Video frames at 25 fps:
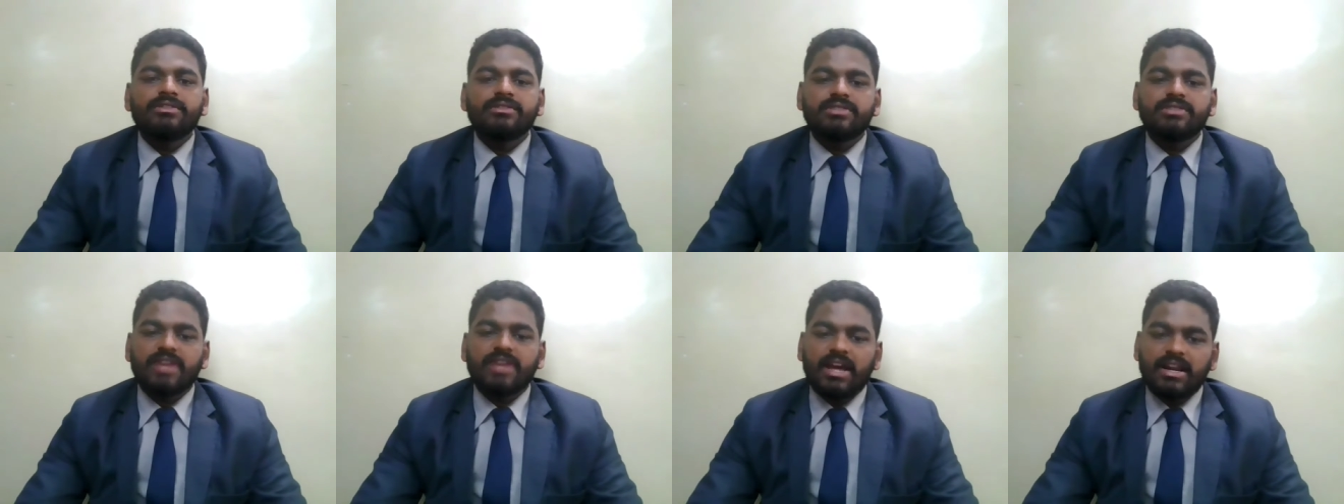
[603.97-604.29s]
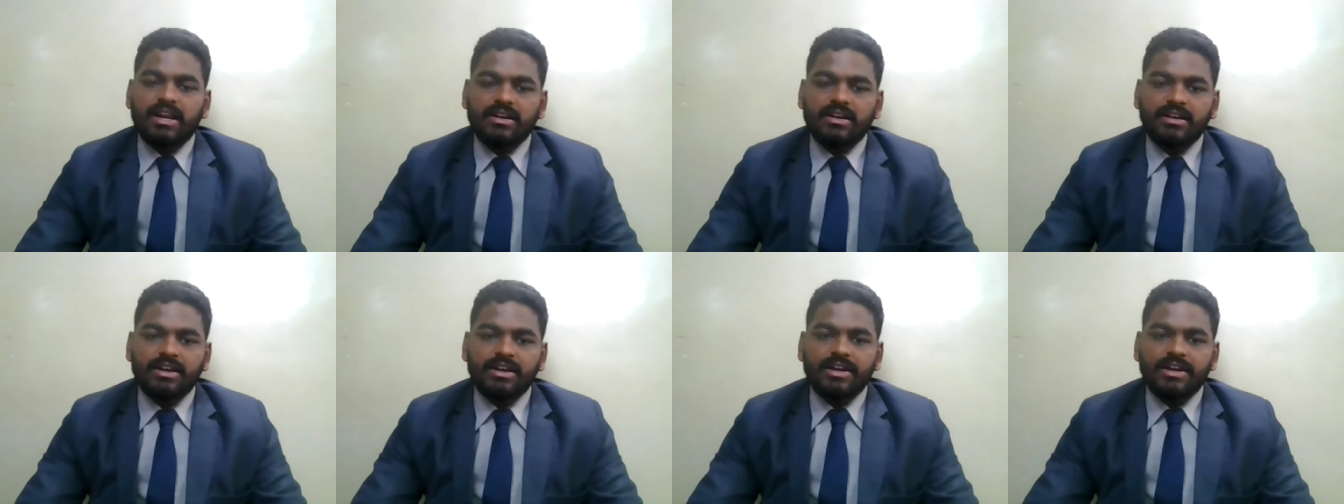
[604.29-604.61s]
is
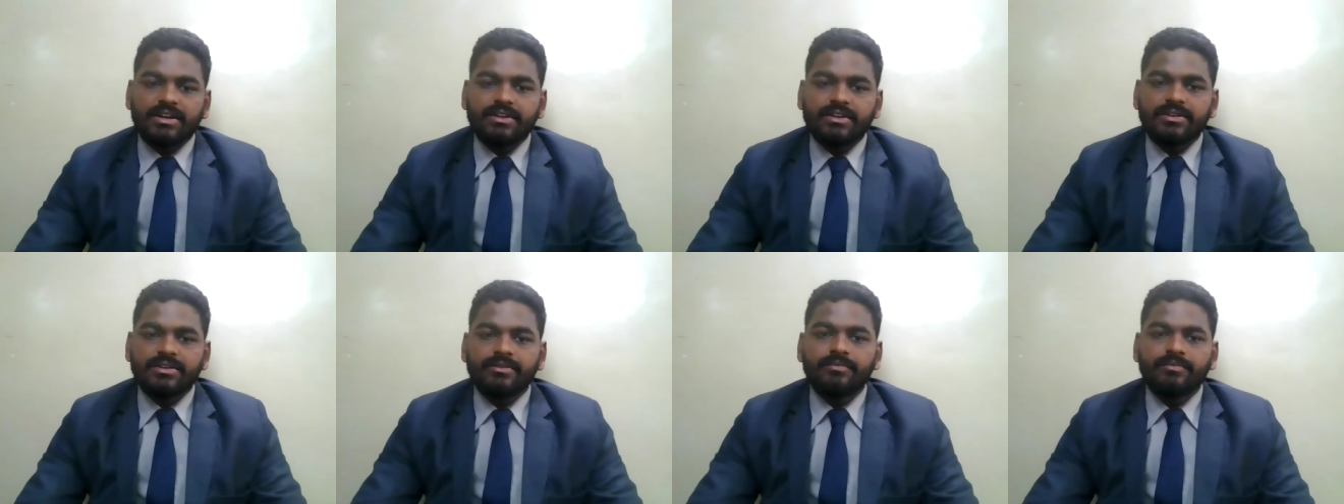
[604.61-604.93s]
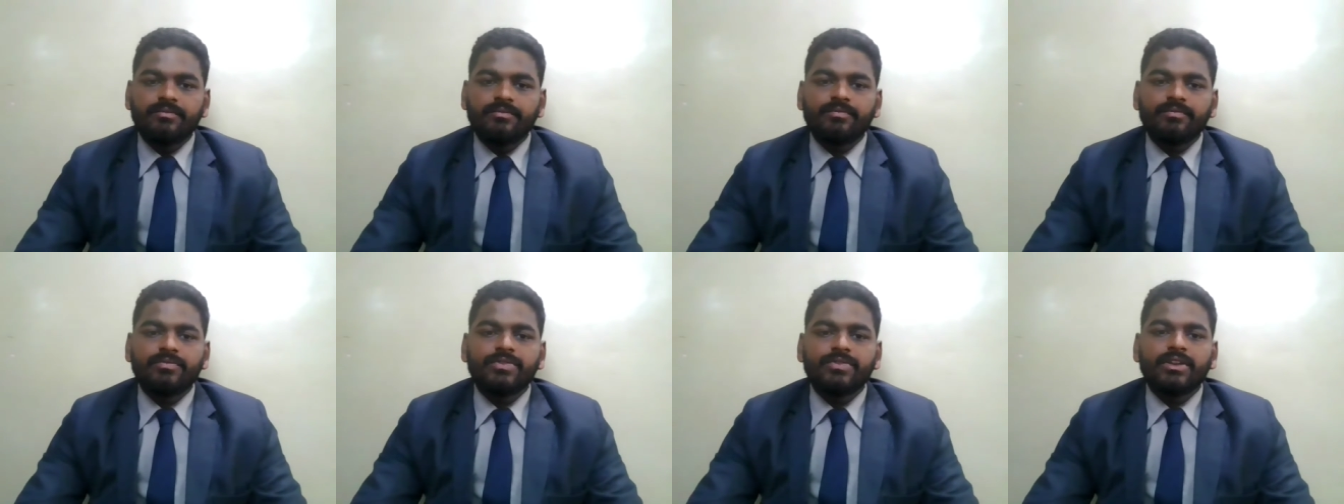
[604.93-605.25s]
calculated.
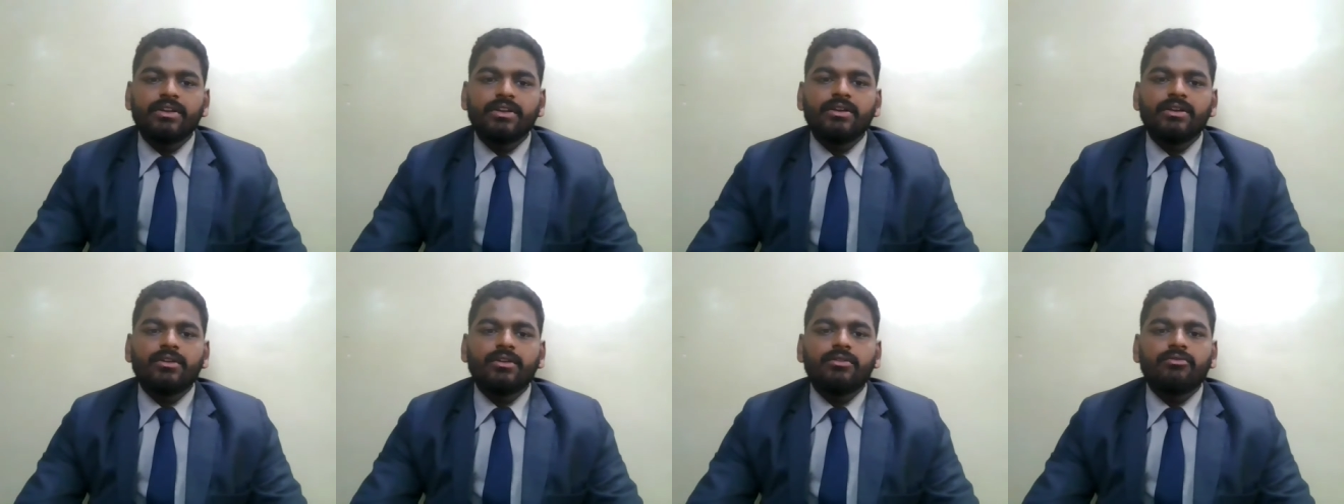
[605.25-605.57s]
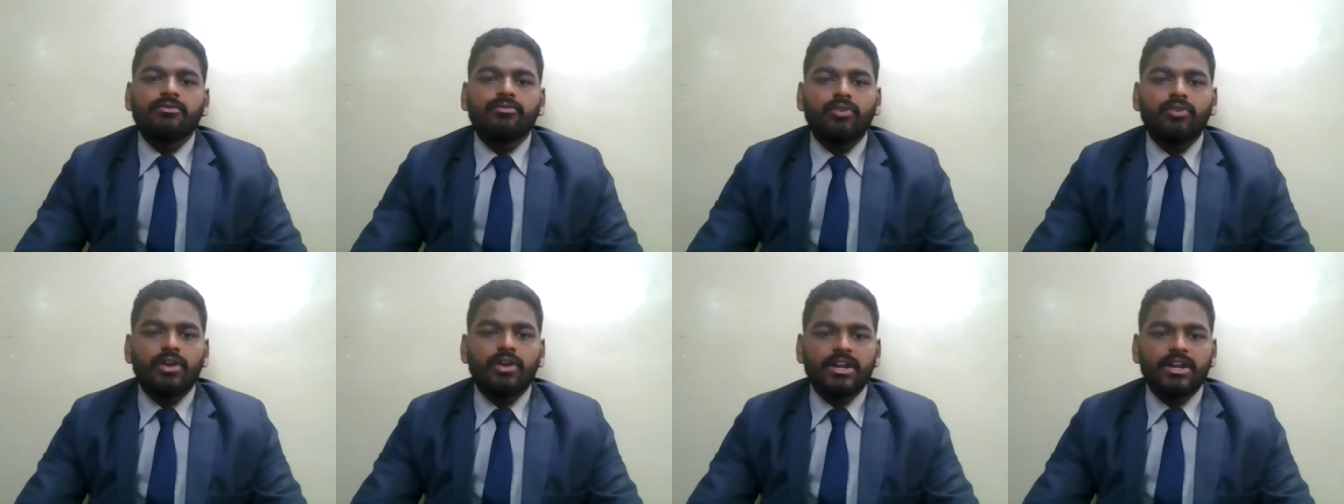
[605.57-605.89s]

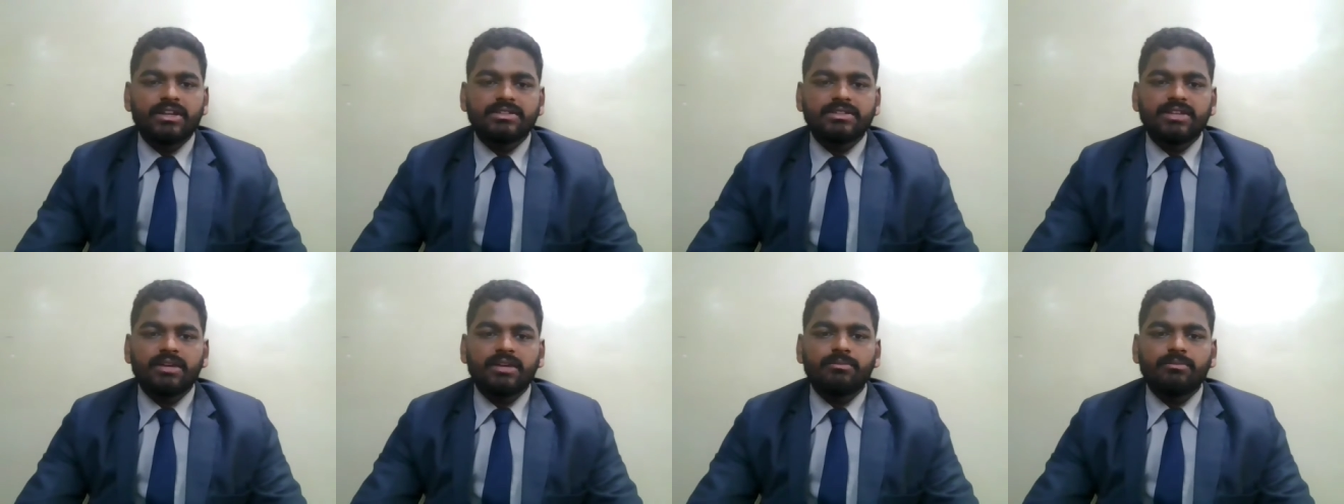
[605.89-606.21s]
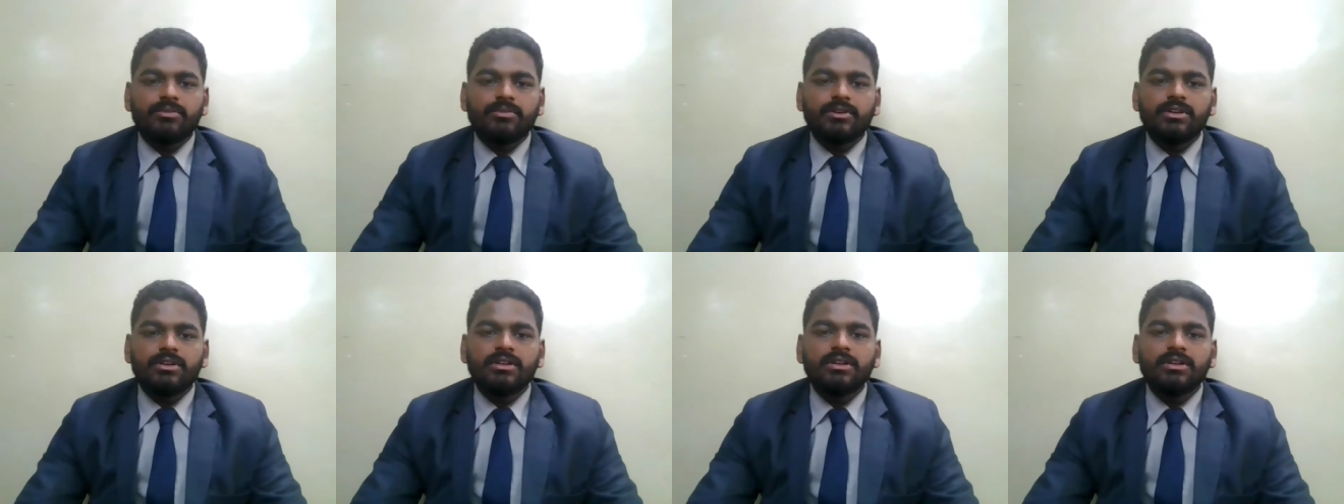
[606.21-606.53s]
For
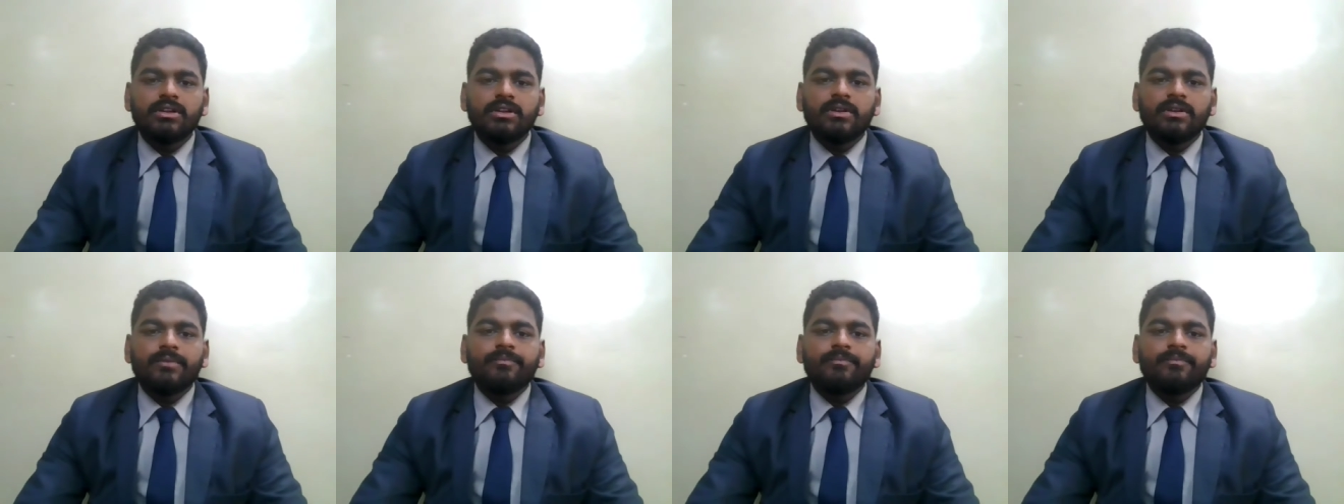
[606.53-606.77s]
example,